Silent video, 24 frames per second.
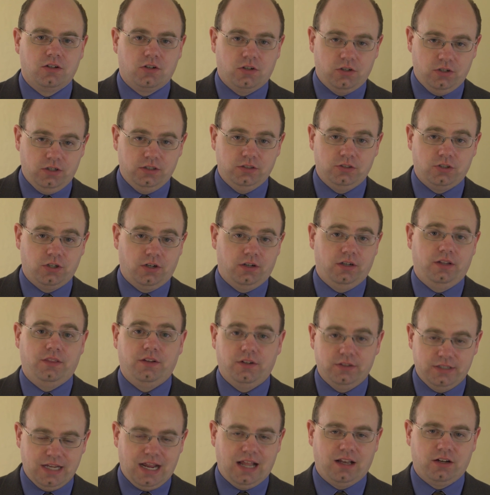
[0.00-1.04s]
could turn in
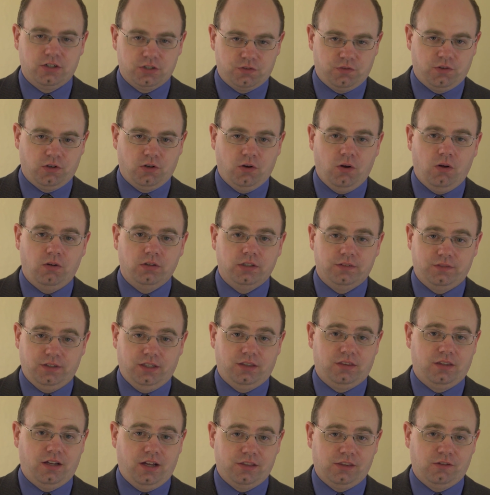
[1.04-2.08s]
their dollars for gold if
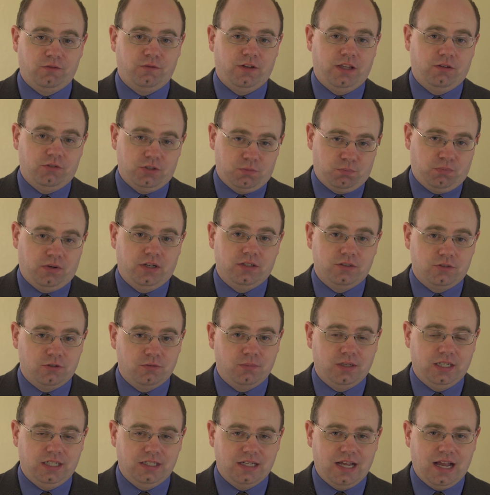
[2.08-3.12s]
they thought the Fed was printing
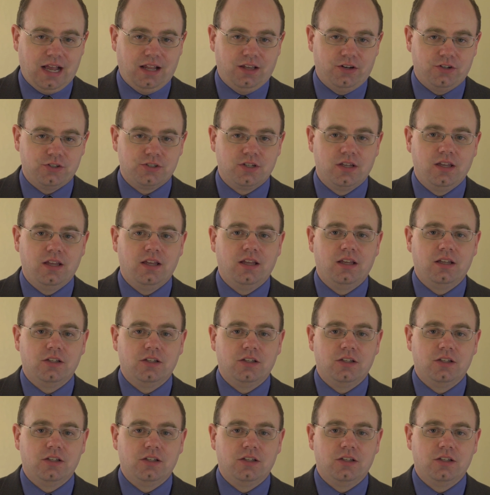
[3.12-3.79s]
too many dollars.